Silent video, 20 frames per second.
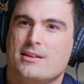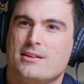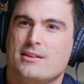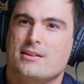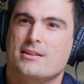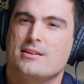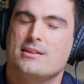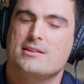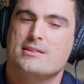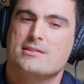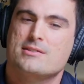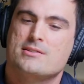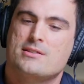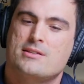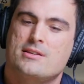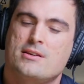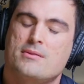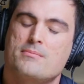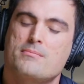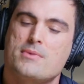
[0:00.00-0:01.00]
it is
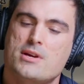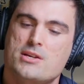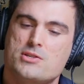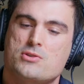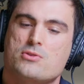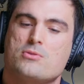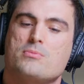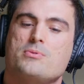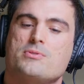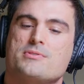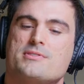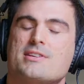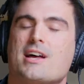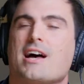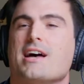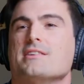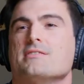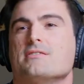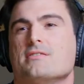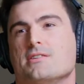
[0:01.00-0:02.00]
the immeasurable
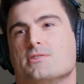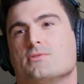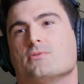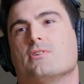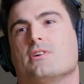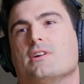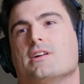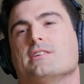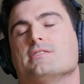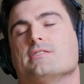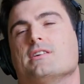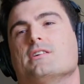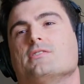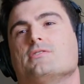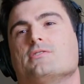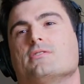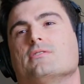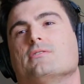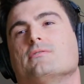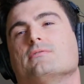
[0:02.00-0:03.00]
size of this
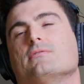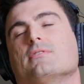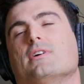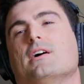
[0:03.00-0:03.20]
organization mm.